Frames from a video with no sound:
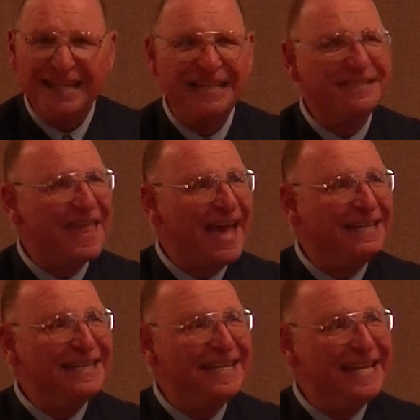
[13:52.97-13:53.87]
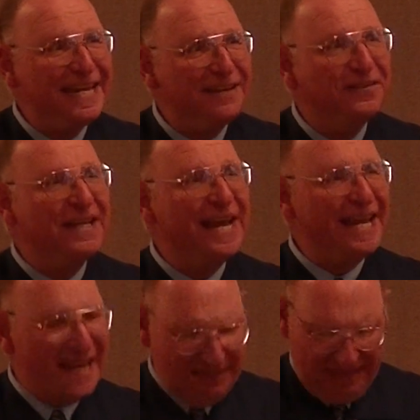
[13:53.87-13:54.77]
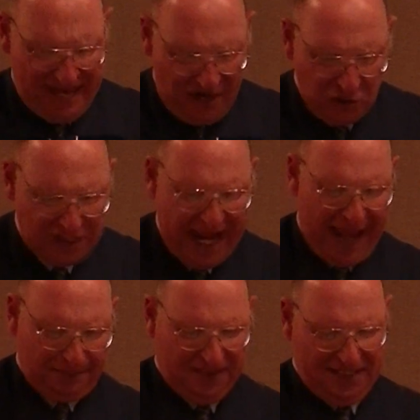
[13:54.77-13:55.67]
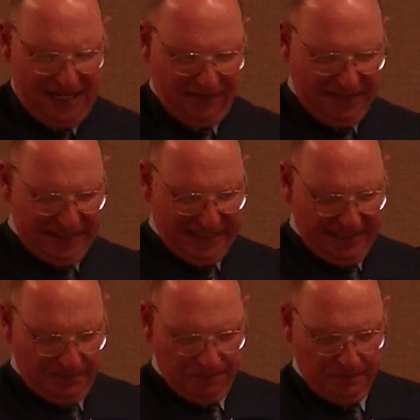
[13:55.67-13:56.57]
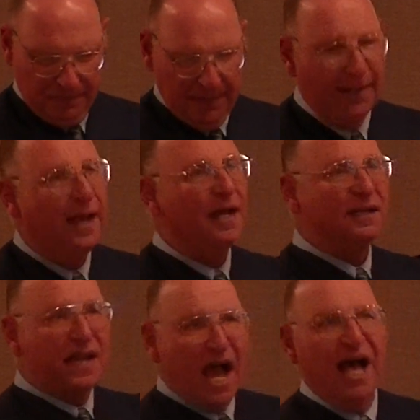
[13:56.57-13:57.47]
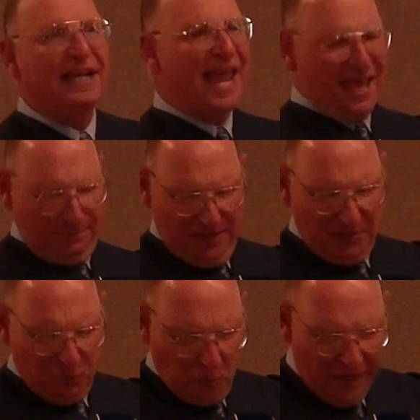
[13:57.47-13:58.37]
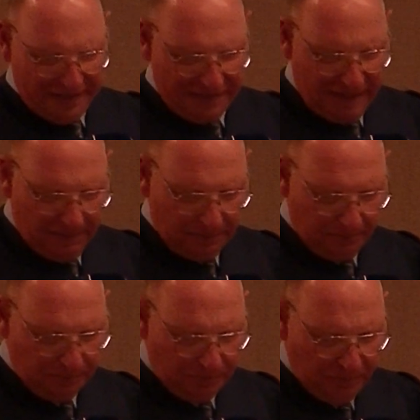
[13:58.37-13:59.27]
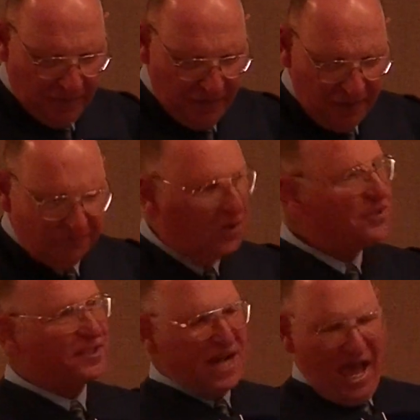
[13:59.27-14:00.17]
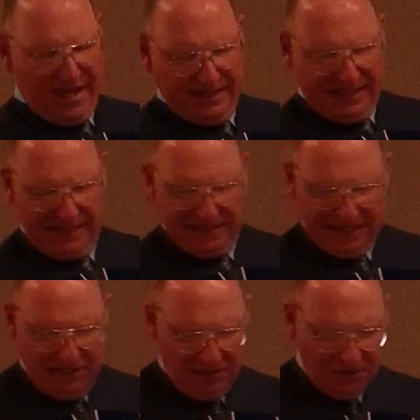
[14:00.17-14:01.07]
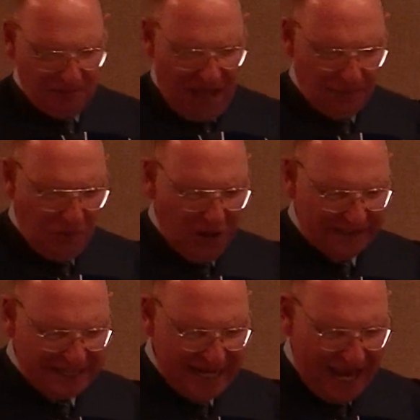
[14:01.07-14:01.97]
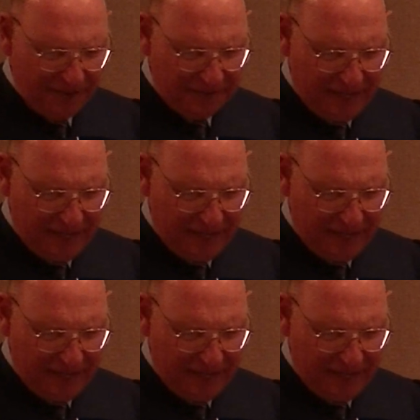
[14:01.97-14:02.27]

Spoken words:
is that even in their captivity, God had been with them. Verse 9 continues by pointing out